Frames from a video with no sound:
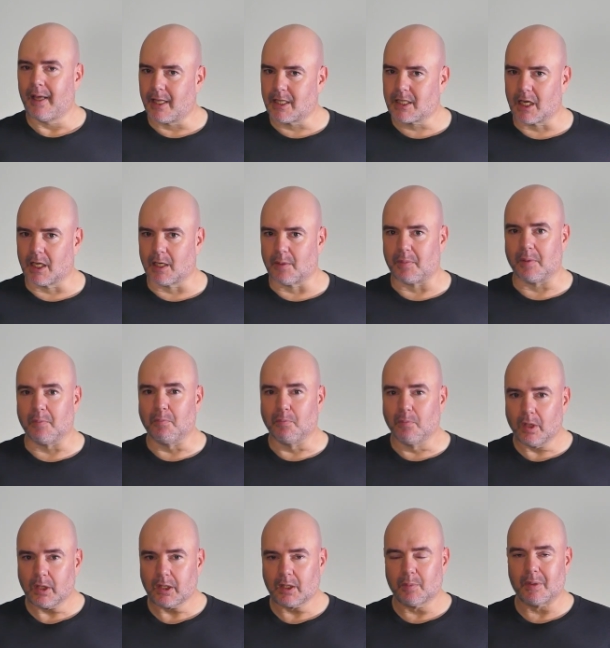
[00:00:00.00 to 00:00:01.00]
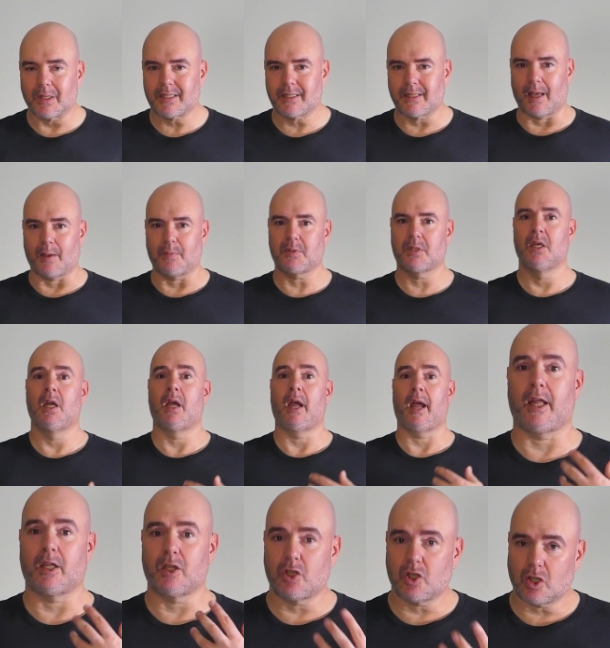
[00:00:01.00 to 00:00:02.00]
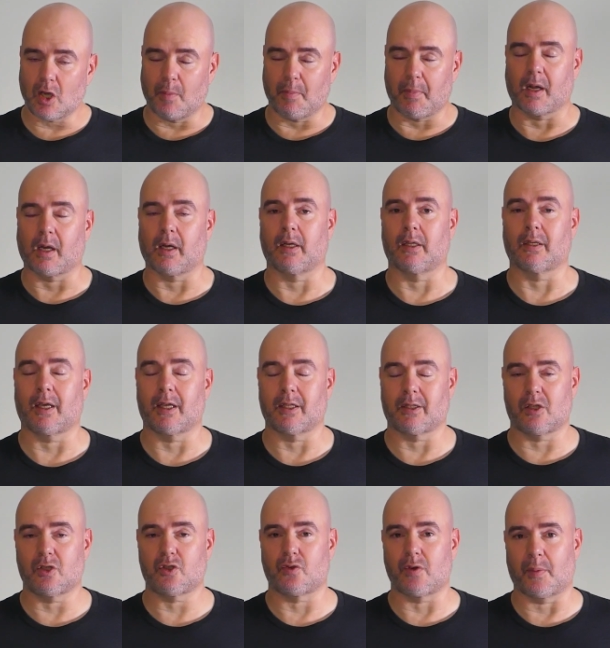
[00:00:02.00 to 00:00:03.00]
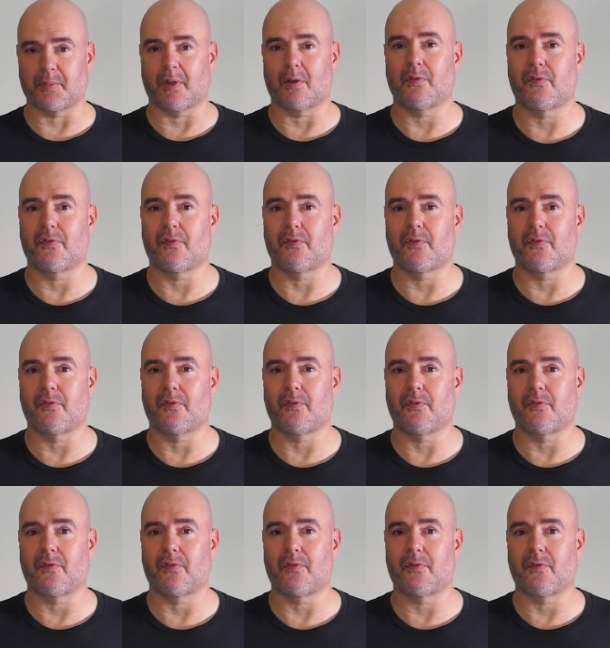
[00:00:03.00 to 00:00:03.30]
It's going to be multiple steps, and some are going to get disrupted